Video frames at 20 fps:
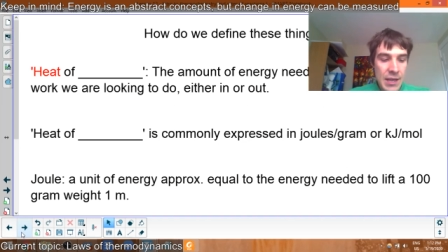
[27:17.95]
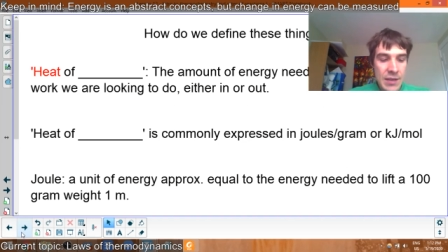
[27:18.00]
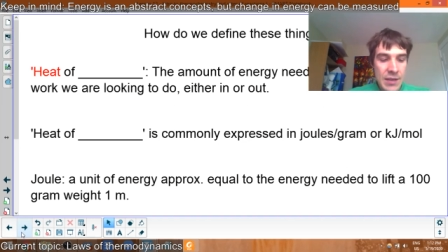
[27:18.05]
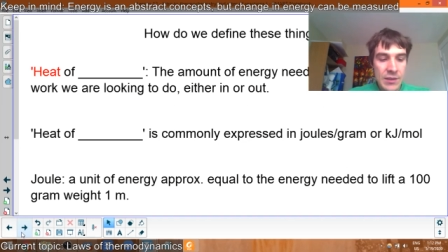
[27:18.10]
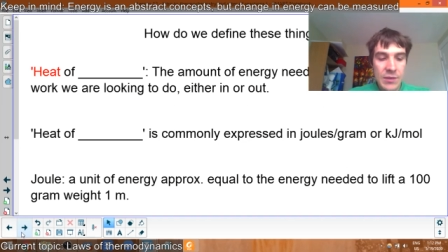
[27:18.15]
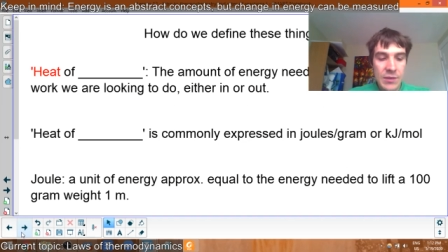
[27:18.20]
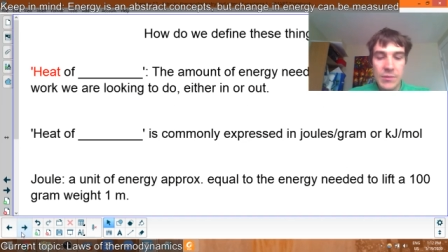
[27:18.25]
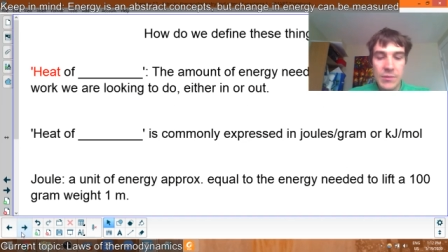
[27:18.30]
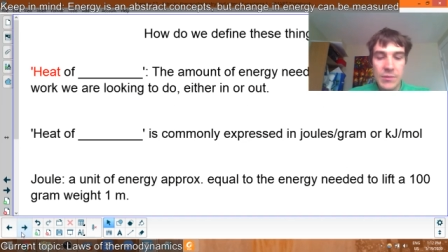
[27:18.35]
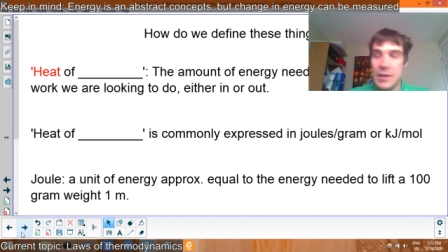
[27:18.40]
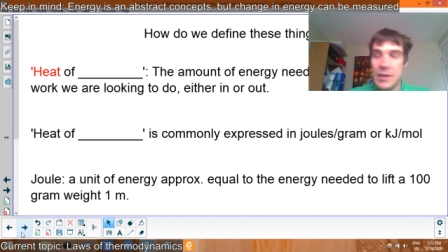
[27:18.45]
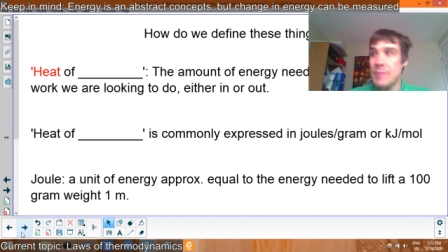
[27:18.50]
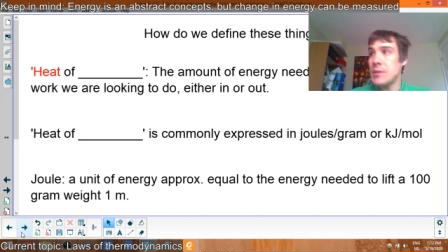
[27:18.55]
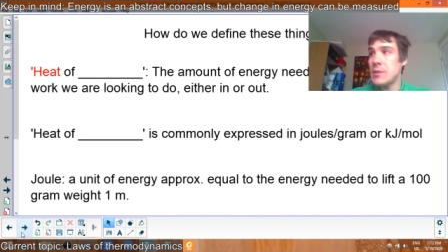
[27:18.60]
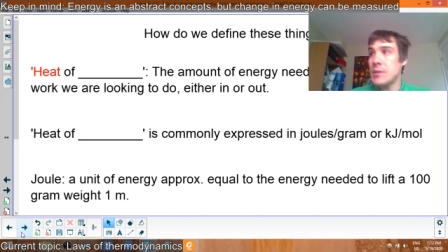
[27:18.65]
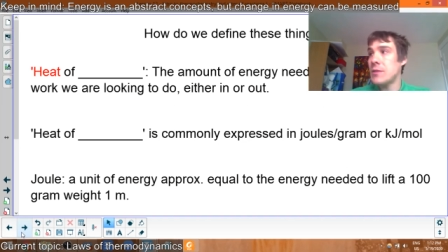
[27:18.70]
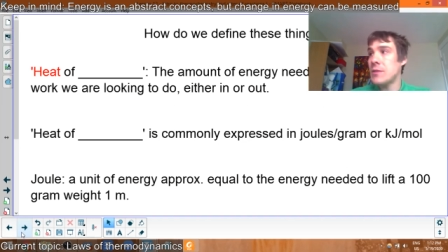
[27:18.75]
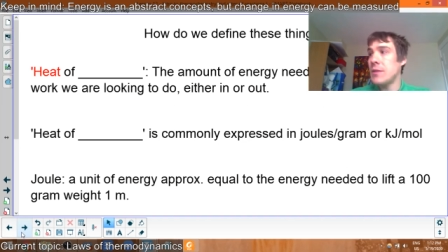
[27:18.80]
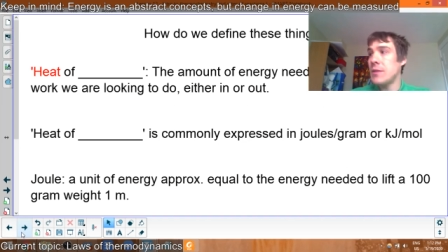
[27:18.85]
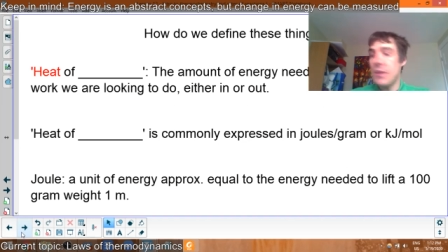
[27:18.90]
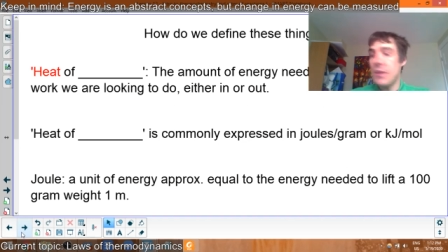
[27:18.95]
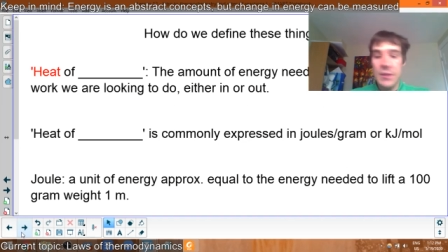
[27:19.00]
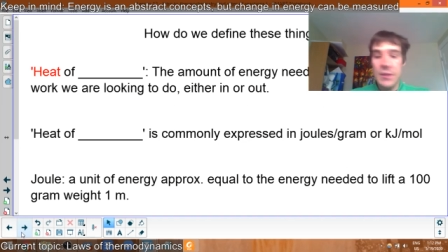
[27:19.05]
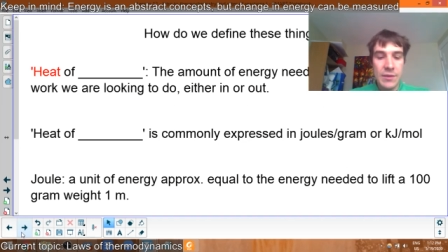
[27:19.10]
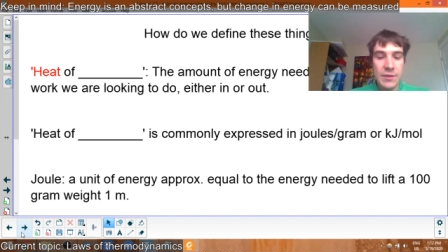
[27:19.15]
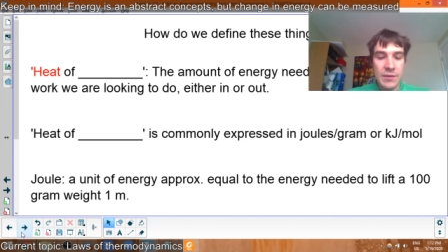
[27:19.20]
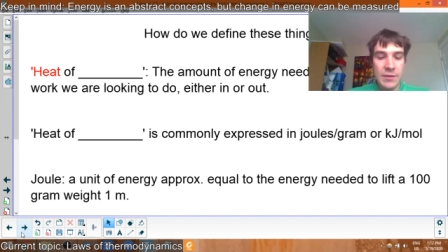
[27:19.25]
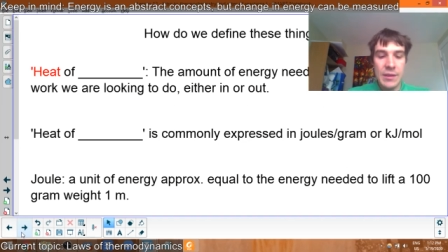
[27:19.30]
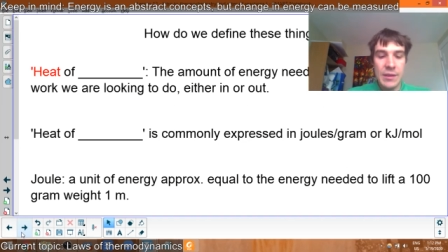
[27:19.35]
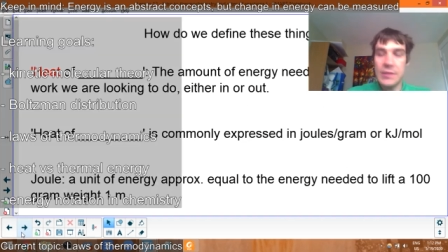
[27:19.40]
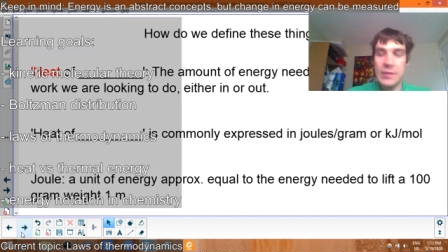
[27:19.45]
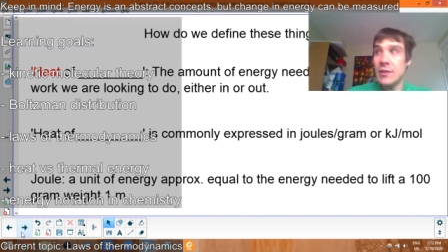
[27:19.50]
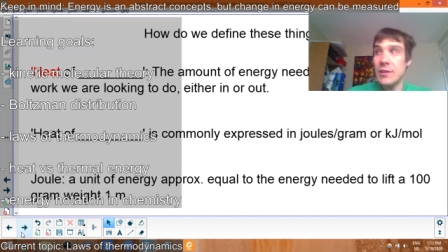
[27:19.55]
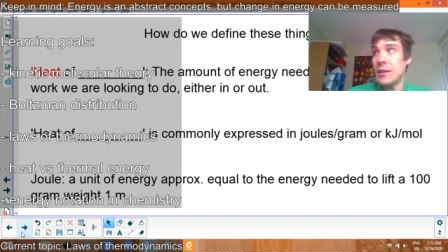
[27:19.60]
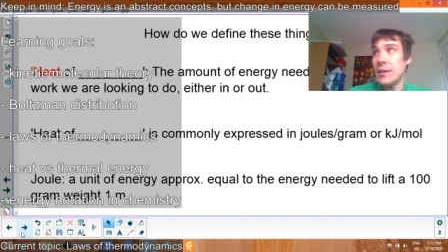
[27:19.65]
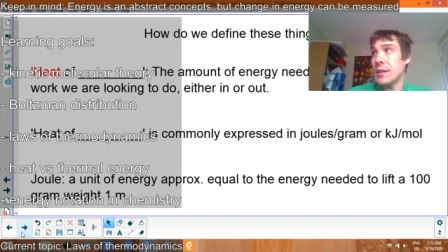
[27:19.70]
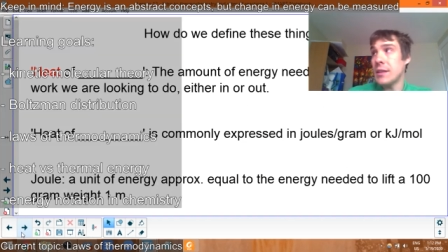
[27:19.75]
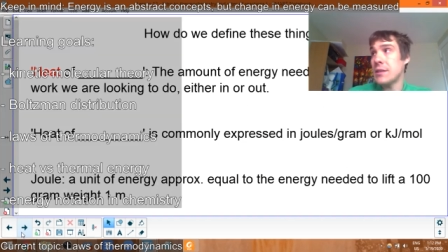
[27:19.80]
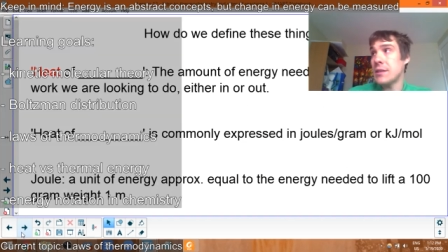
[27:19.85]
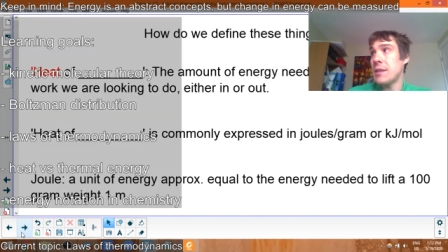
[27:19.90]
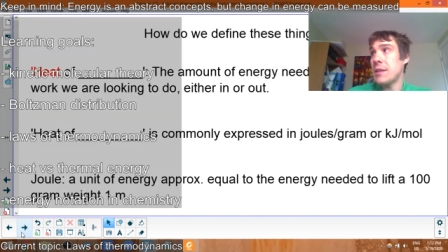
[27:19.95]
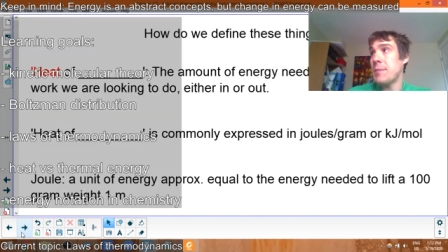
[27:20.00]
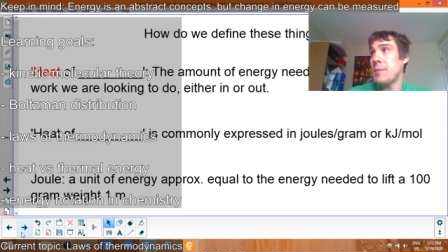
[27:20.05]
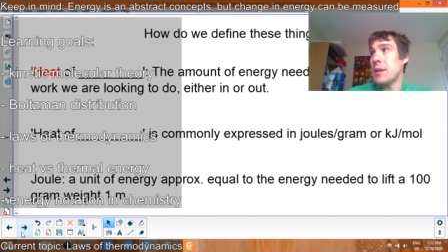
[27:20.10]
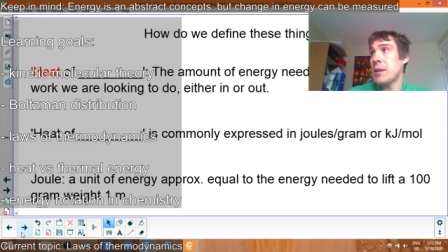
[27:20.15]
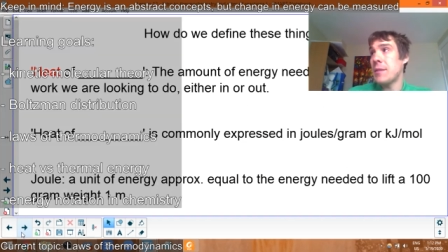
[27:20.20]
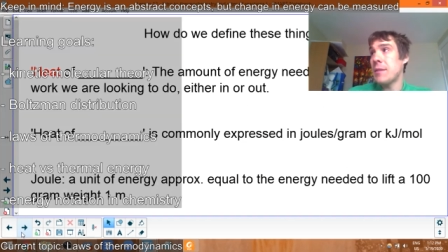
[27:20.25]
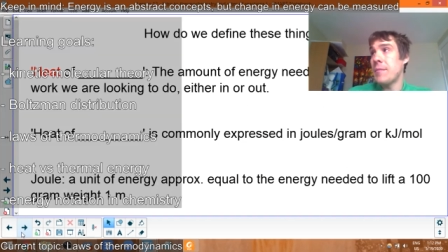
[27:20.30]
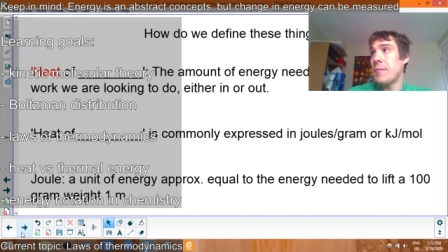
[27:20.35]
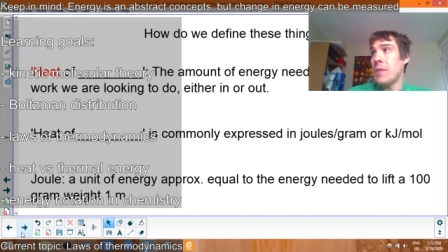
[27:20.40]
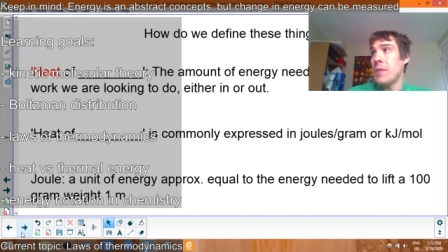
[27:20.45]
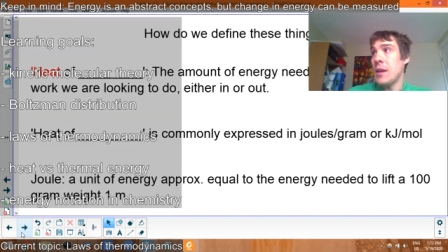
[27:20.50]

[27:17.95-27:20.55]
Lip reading: into chemistry. So that's our next topic.